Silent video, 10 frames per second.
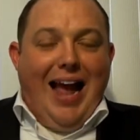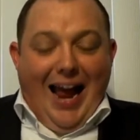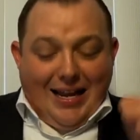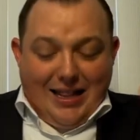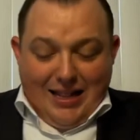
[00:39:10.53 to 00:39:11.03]

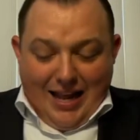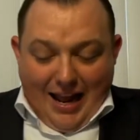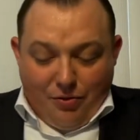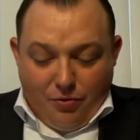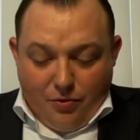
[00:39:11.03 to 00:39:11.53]
And,
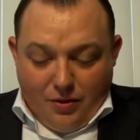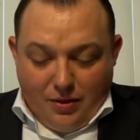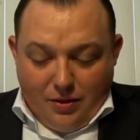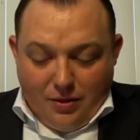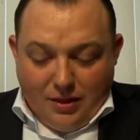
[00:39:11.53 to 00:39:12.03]
and
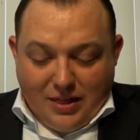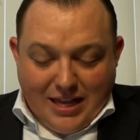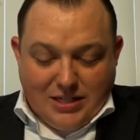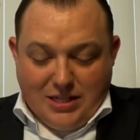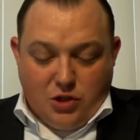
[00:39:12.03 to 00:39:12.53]

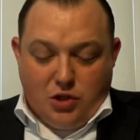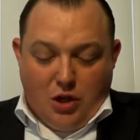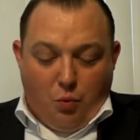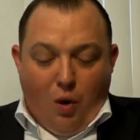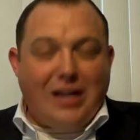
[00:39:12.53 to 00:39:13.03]
this
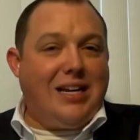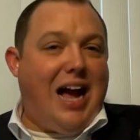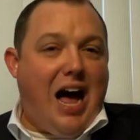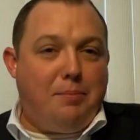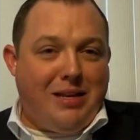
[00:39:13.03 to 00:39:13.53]
is one
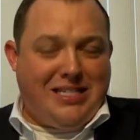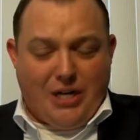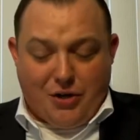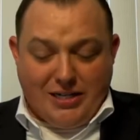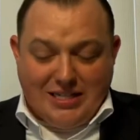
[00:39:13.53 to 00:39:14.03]

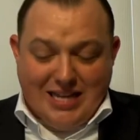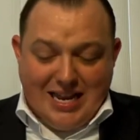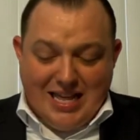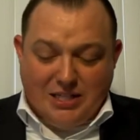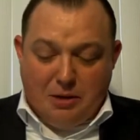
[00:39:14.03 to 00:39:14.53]
commentary
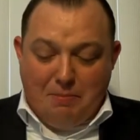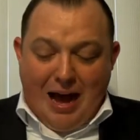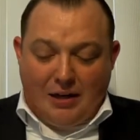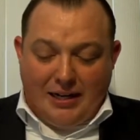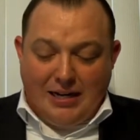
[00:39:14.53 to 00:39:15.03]
said this
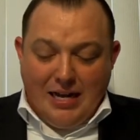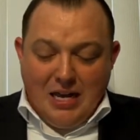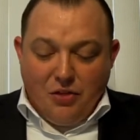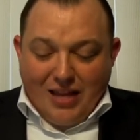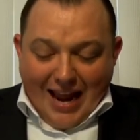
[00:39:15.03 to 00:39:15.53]
about it.
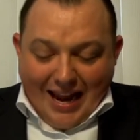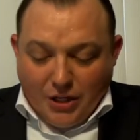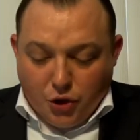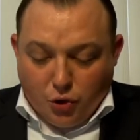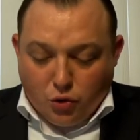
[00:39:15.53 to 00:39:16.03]
The
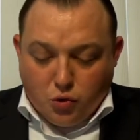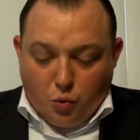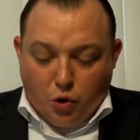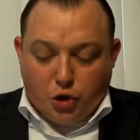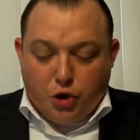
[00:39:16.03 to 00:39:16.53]
angels
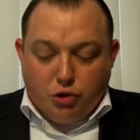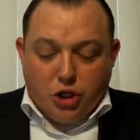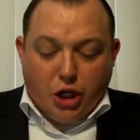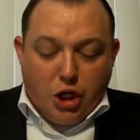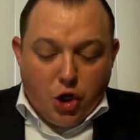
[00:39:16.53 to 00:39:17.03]
were to
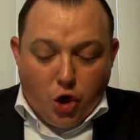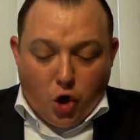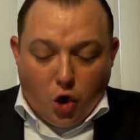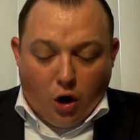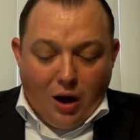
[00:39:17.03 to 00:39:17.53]

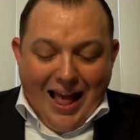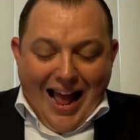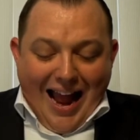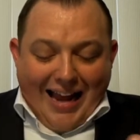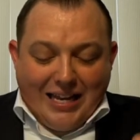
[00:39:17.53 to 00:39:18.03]
secure
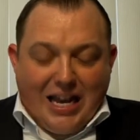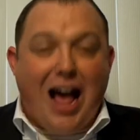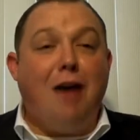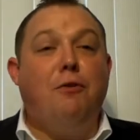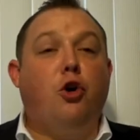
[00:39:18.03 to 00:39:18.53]
and
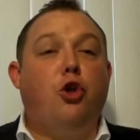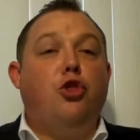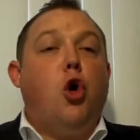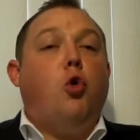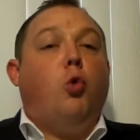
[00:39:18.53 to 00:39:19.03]
cover
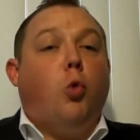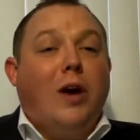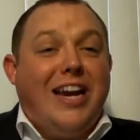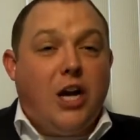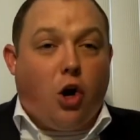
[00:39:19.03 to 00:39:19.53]
the
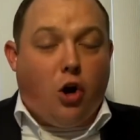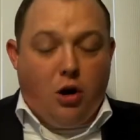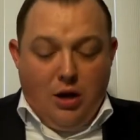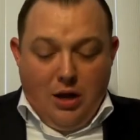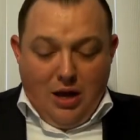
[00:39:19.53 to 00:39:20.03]

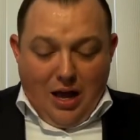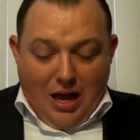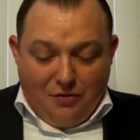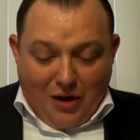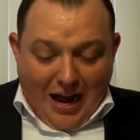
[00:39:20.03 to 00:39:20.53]
rear
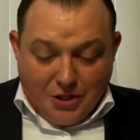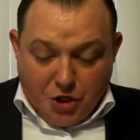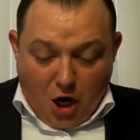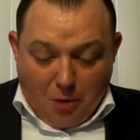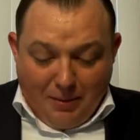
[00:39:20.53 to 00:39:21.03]
of
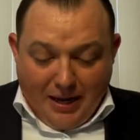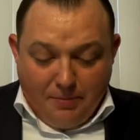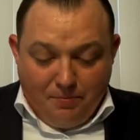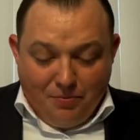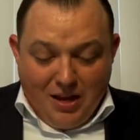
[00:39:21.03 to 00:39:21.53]
God's army.